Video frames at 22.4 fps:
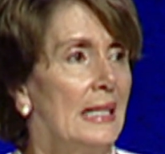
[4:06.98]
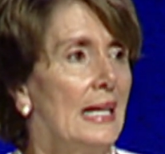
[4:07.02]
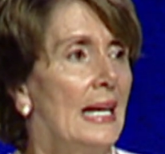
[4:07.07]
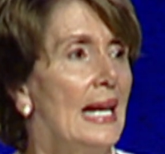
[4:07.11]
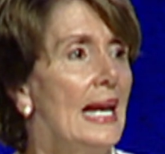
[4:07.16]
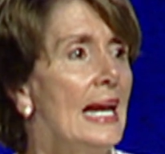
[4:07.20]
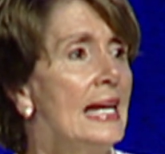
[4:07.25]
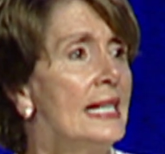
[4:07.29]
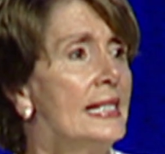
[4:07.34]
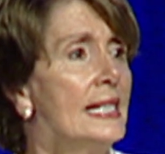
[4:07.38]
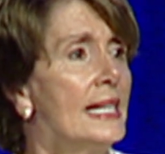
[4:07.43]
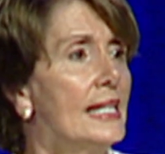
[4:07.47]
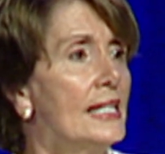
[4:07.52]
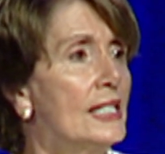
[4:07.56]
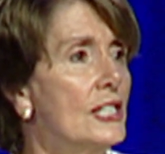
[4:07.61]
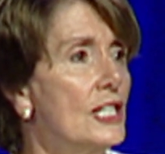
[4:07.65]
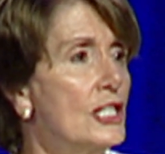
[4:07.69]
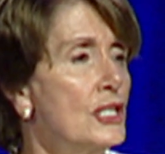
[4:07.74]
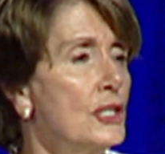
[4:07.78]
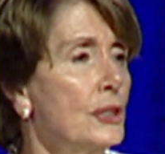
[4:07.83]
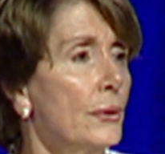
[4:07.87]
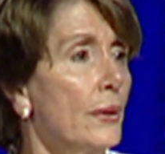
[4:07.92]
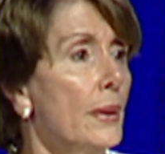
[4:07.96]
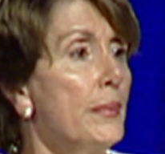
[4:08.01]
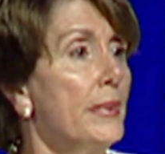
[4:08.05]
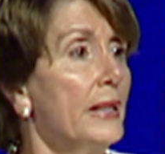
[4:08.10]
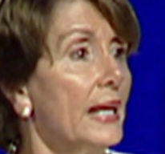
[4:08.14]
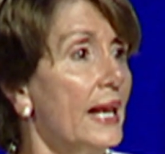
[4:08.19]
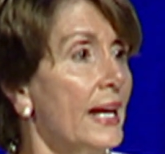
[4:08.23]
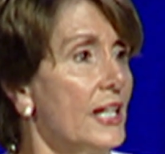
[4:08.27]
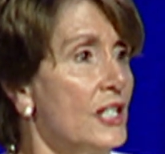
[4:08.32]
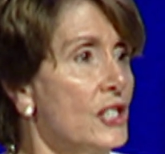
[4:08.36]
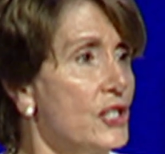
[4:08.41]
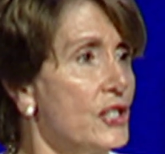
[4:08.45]
ending
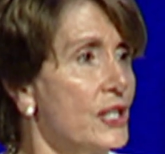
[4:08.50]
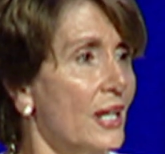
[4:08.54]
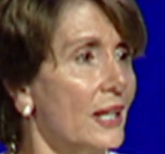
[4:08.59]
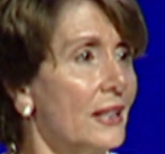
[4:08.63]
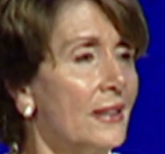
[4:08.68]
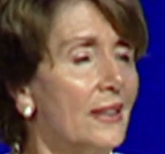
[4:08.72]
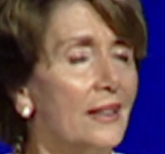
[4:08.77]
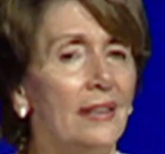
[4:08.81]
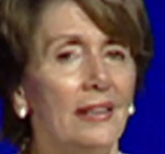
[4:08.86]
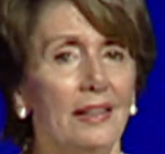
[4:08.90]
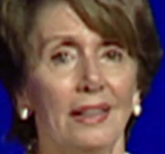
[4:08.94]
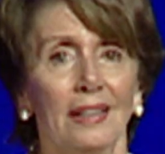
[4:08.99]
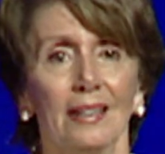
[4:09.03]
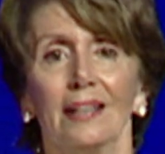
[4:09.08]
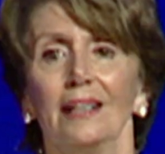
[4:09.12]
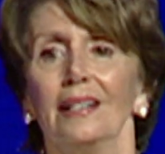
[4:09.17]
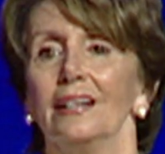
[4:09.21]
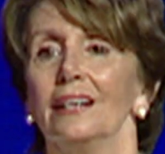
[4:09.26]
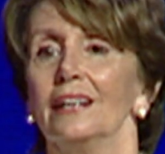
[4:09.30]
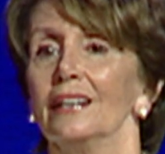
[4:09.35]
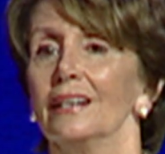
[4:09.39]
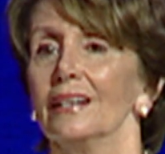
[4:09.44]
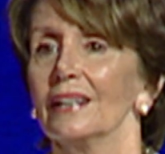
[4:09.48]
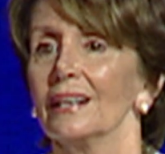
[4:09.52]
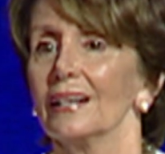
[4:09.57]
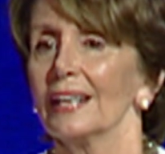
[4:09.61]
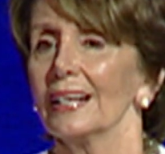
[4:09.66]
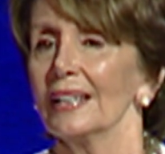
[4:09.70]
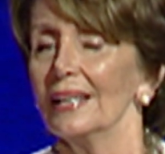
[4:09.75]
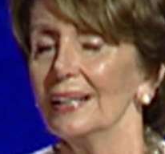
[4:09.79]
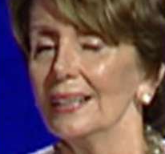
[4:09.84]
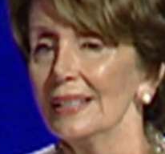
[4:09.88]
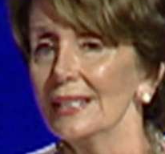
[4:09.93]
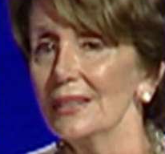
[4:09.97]
discrimination
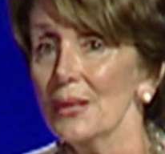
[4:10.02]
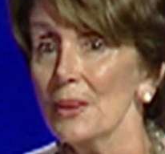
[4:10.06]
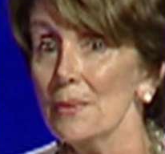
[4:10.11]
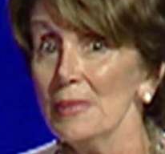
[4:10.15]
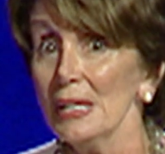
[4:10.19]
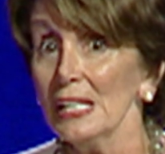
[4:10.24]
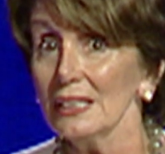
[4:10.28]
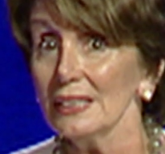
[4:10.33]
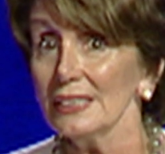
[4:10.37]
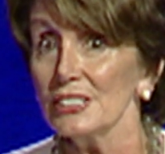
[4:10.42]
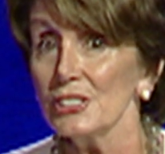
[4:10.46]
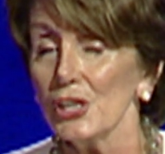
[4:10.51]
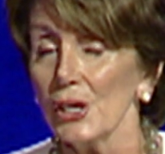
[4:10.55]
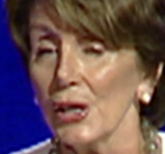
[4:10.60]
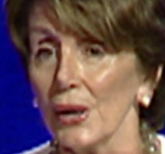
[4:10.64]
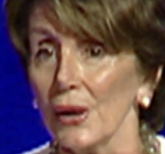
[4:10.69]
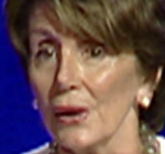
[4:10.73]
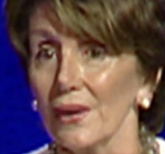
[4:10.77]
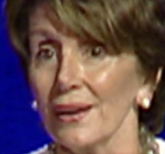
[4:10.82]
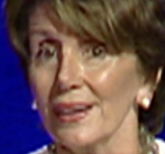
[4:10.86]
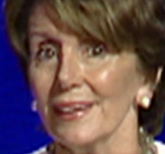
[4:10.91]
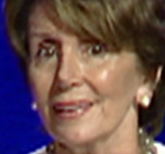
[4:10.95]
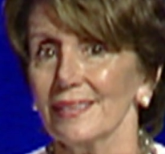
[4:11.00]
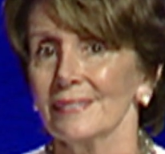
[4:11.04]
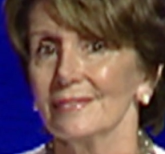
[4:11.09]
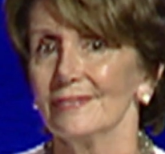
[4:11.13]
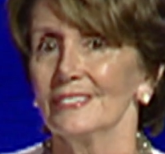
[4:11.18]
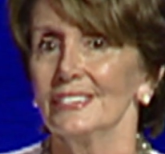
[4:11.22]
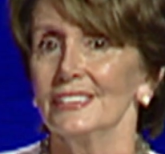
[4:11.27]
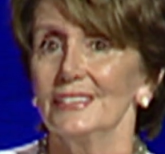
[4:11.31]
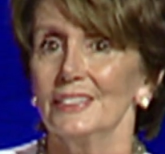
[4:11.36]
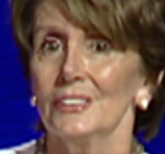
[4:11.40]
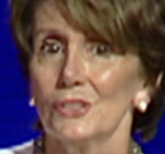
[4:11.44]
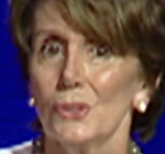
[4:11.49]
in the military,
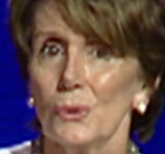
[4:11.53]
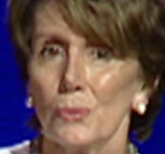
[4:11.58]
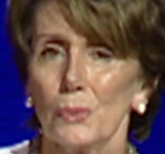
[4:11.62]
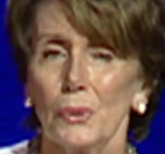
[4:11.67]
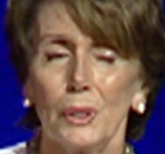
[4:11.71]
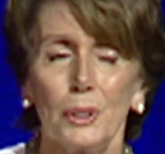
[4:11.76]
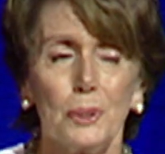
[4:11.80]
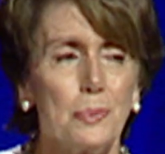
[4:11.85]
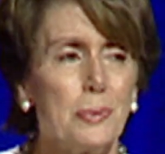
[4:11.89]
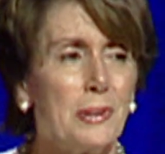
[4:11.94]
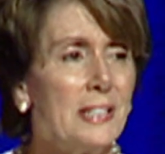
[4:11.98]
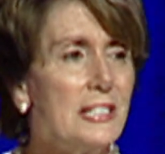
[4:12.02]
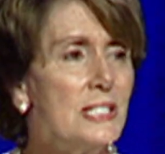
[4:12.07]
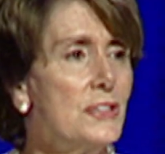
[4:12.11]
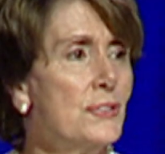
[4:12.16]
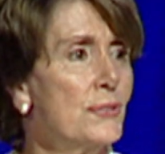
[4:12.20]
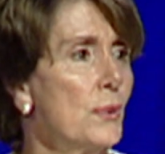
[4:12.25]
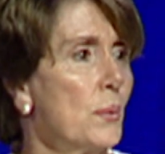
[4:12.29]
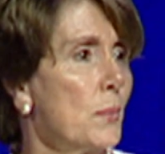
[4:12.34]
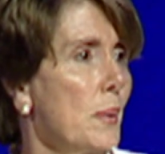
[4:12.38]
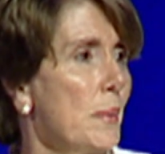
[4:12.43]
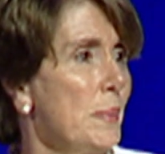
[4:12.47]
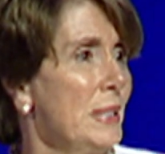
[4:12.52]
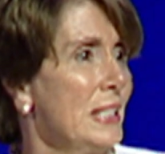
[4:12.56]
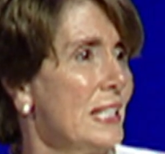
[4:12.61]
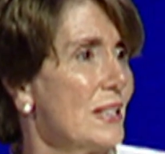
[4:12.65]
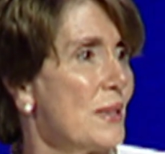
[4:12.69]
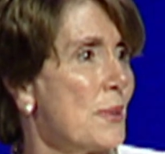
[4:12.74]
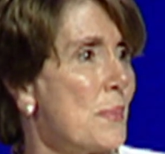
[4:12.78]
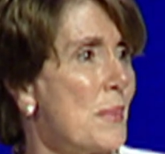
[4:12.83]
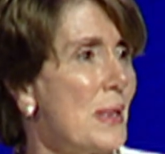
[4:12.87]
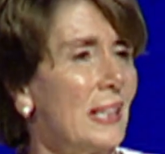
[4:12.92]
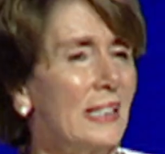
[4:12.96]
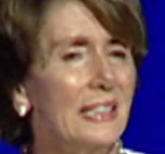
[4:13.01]
in the workplace for women in the
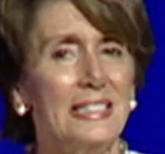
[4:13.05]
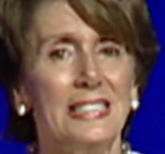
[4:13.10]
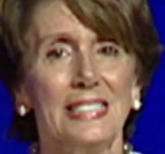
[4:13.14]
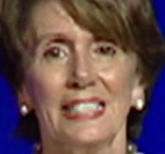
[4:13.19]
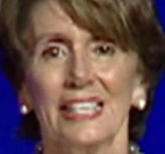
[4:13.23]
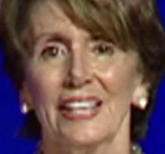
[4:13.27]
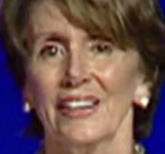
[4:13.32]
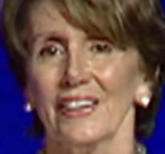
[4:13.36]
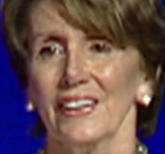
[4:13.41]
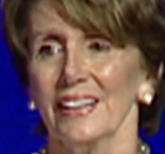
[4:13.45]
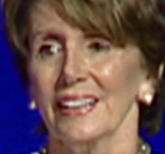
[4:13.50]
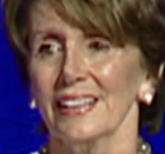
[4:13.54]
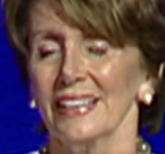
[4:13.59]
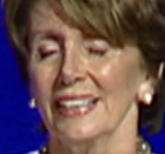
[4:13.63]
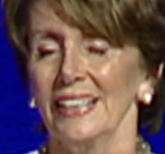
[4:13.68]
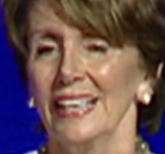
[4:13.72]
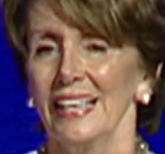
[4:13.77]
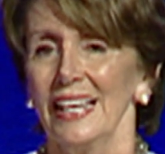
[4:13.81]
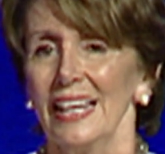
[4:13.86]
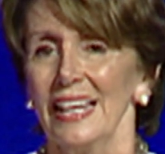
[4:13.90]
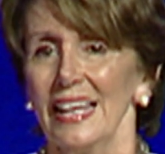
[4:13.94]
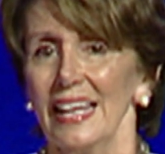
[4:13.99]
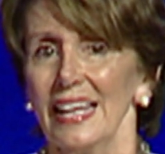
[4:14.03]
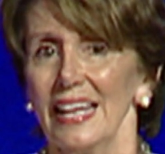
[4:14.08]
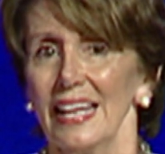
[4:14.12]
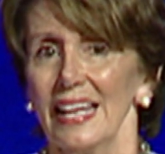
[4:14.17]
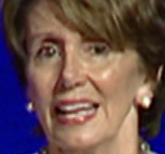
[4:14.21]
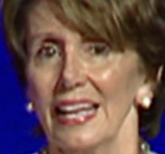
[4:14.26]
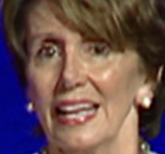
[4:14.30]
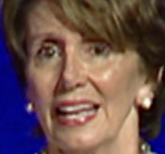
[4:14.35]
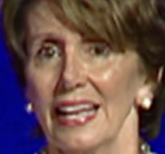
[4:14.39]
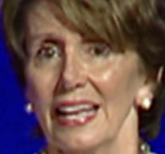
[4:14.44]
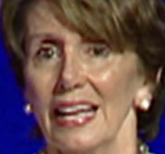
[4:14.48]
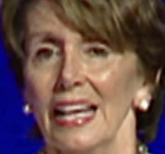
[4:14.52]
military,
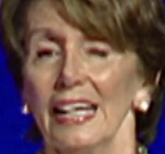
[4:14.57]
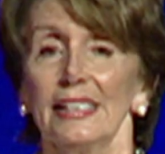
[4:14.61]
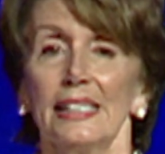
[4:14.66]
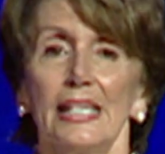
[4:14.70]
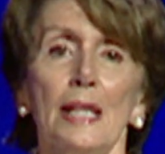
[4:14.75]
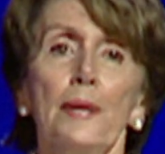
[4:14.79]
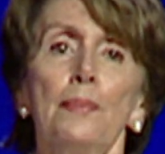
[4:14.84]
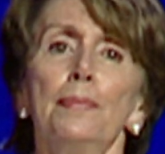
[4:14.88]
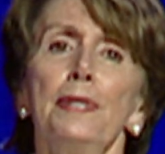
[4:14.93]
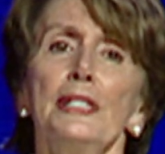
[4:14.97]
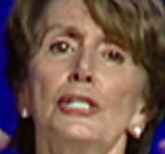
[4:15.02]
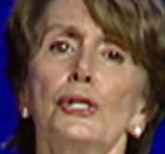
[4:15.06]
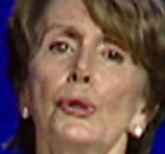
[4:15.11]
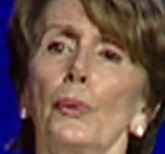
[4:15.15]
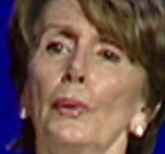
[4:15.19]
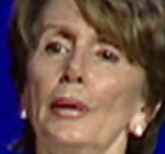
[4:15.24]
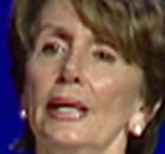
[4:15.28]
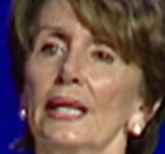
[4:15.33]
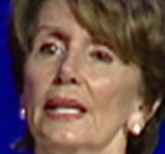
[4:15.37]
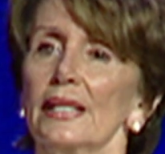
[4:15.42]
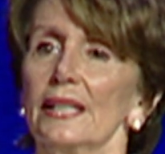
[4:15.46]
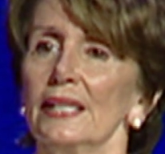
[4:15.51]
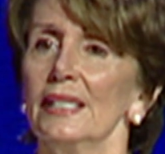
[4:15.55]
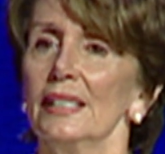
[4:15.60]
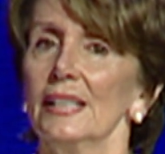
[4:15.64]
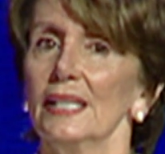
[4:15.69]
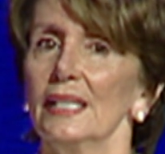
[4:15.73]
and in between,